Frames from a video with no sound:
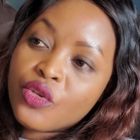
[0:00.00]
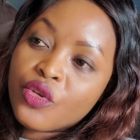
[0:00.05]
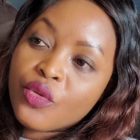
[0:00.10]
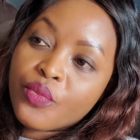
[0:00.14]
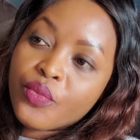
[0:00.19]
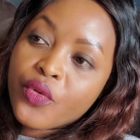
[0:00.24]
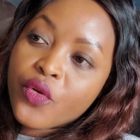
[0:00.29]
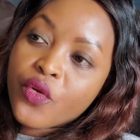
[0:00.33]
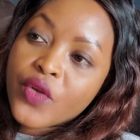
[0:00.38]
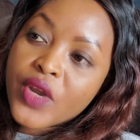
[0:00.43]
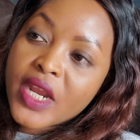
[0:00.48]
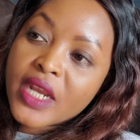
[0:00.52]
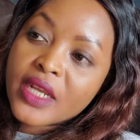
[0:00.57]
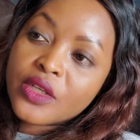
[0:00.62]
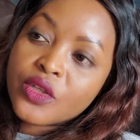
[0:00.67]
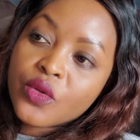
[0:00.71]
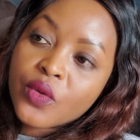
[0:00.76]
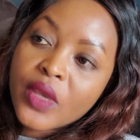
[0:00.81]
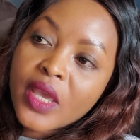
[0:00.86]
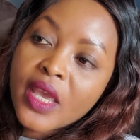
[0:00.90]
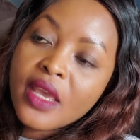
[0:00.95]

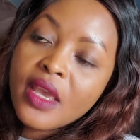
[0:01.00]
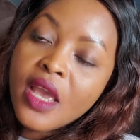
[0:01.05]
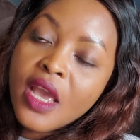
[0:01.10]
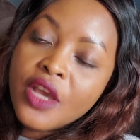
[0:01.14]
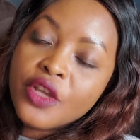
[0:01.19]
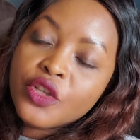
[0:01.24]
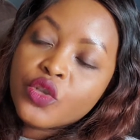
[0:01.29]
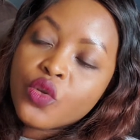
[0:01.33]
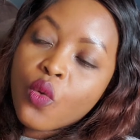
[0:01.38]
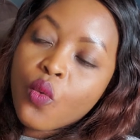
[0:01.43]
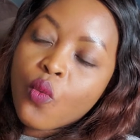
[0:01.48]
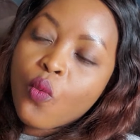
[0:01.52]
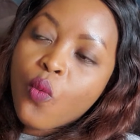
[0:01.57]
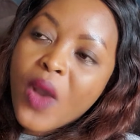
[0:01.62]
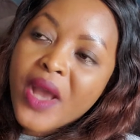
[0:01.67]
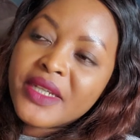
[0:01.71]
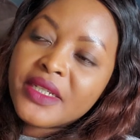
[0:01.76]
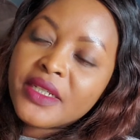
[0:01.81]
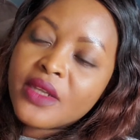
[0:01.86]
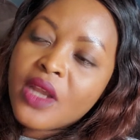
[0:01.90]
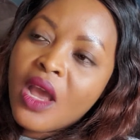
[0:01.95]
product. Okay, so
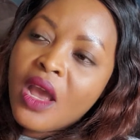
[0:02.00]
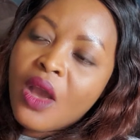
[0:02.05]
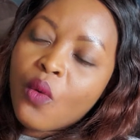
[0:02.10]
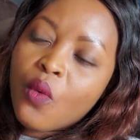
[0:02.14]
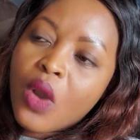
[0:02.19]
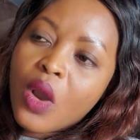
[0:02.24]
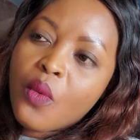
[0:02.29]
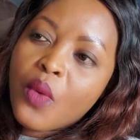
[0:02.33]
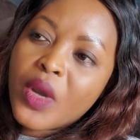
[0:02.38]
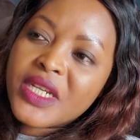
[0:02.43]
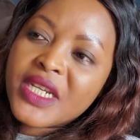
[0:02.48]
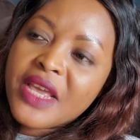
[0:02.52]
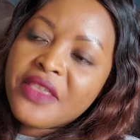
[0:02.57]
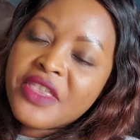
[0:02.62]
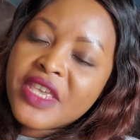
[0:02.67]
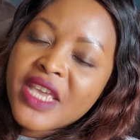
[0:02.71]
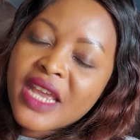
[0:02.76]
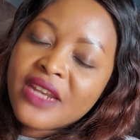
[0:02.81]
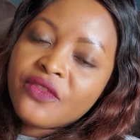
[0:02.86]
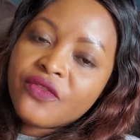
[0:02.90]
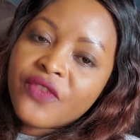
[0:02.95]
what are
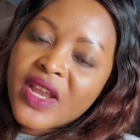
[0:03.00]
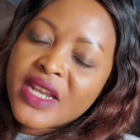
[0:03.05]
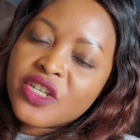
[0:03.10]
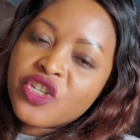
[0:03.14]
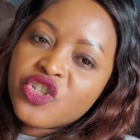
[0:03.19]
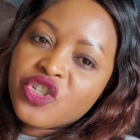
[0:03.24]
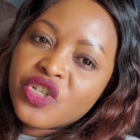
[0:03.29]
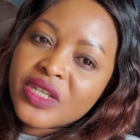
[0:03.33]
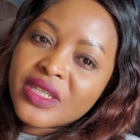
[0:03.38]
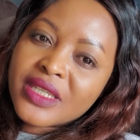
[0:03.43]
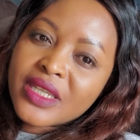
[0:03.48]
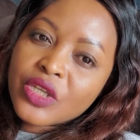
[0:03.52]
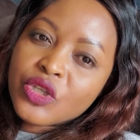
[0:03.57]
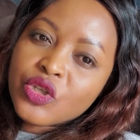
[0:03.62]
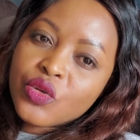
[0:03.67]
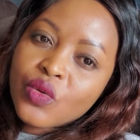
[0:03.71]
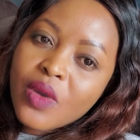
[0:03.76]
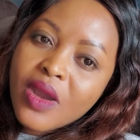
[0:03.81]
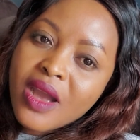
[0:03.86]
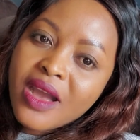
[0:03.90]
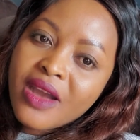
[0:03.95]
the advantages
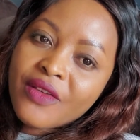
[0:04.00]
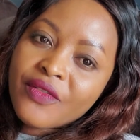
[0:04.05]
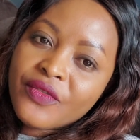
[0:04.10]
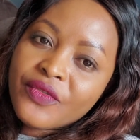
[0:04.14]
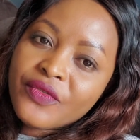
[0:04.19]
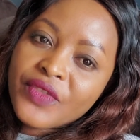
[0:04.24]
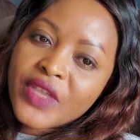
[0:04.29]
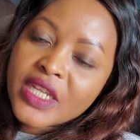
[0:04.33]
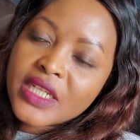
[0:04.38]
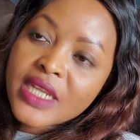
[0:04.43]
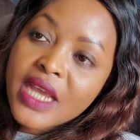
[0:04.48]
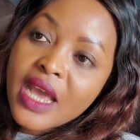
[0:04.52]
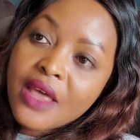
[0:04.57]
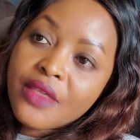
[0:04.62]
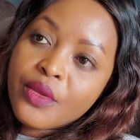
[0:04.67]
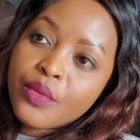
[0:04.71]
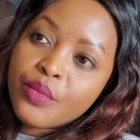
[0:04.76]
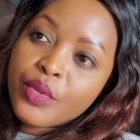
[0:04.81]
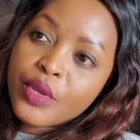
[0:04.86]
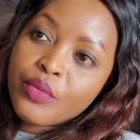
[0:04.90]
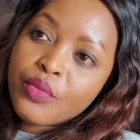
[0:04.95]
that you have that
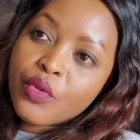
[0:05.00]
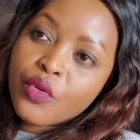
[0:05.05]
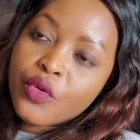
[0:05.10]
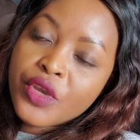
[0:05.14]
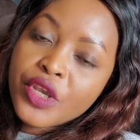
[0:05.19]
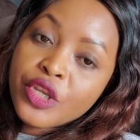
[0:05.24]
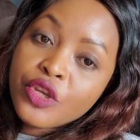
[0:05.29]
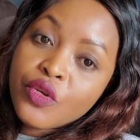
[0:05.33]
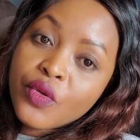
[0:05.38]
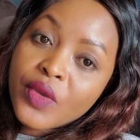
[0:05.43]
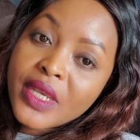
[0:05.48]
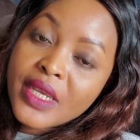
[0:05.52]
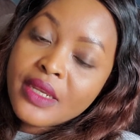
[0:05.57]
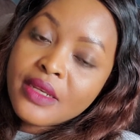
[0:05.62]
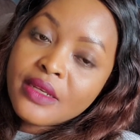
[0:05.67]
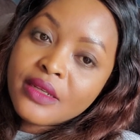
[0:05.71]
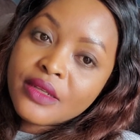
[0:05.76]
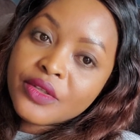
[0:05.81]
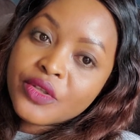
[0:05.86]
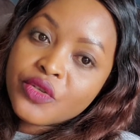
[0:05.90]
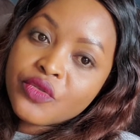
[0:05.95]
other people in your
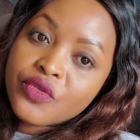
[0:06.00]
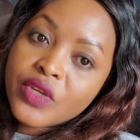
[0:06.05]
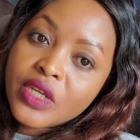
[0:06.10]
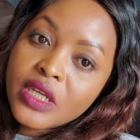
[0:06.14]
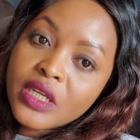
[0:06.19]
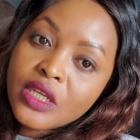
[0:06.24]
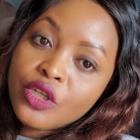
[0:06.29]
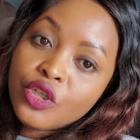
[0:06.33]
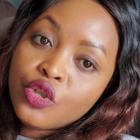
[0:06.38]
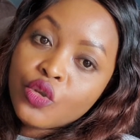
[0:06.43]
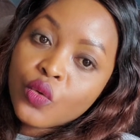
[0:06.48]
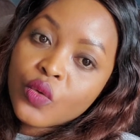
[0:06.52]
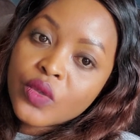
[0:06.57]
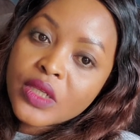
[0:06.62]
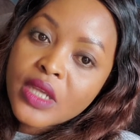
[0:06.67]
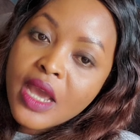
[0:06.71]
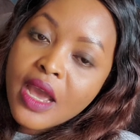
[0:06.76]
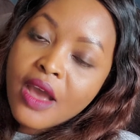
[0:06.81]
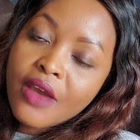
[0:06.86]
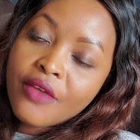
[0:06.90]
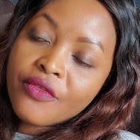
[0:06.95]
industry
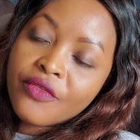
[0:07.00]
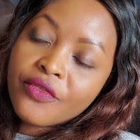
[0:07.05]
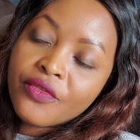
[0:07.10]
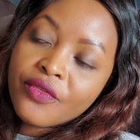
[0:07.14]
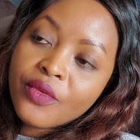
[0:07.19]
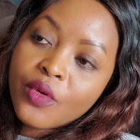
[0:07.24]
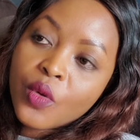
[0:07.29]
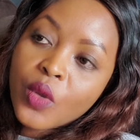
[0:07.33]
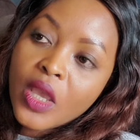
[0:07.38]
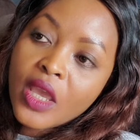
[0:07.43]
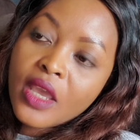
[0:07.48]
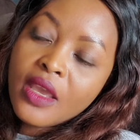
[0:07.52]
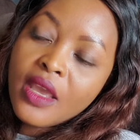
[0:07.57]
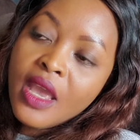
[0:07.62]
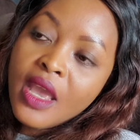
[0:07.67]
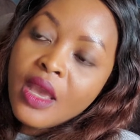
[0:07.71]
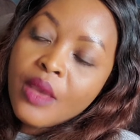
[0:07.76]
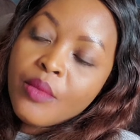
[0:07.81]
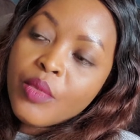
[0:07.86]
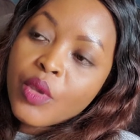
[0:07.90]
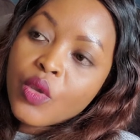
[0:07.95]
don't have?
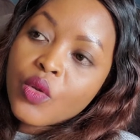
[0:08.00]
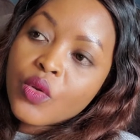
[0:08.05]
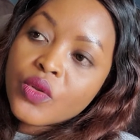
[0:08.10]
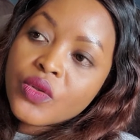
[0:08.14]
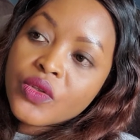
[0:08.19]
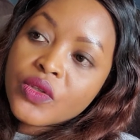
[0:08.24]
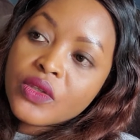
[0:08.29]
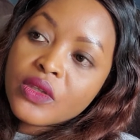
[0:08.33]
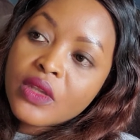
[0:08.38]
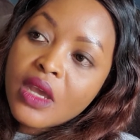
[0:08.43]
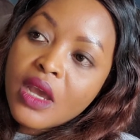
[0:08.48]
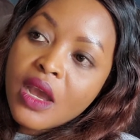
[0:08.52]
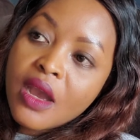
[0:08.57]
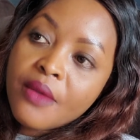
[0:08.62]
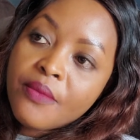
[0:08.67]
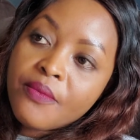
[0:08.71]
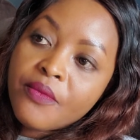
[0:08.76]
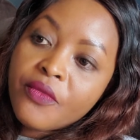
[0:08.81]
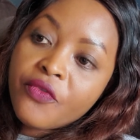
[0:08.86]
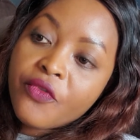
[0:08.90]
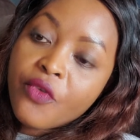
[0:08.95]
Okay, because
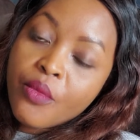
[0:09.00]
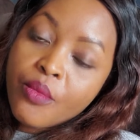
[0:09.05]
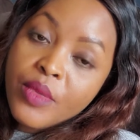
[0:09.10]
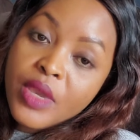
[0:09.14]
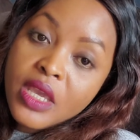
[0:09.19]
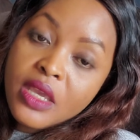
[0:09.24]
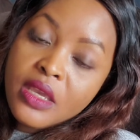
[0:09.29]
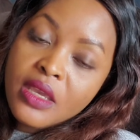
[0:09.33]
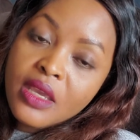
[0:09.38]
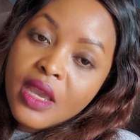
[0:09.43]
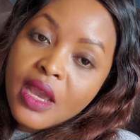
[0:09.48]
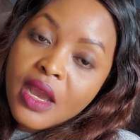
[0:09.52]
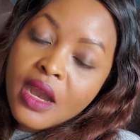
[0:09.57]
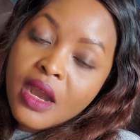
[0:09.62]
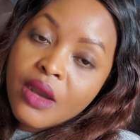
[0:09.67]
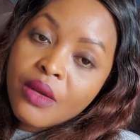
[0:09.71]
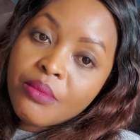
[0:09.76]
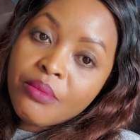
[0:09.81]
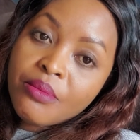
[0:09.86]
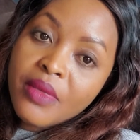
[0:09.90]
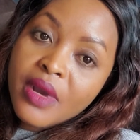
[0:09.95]
for me,
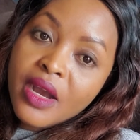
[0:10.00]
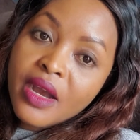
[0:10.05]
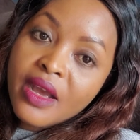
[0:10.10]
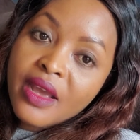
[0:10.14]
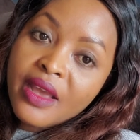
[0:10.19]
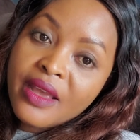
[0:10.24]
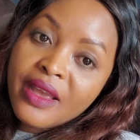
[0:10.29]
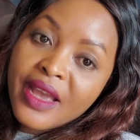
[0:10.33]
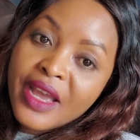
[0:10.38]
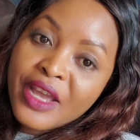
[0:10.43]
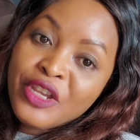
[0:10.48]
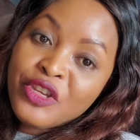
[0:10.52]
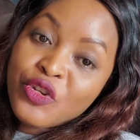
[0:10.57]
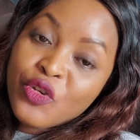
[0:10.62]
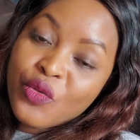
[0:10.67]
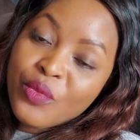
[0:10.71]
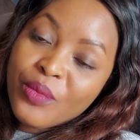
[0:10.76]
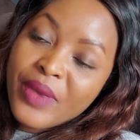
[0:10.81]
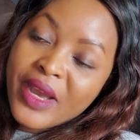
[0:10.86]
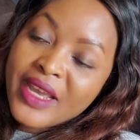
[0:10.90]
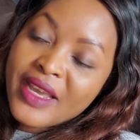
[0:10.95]
I
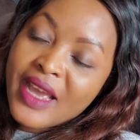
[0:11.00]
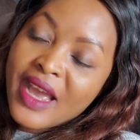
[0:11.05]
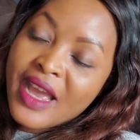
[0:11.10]
know my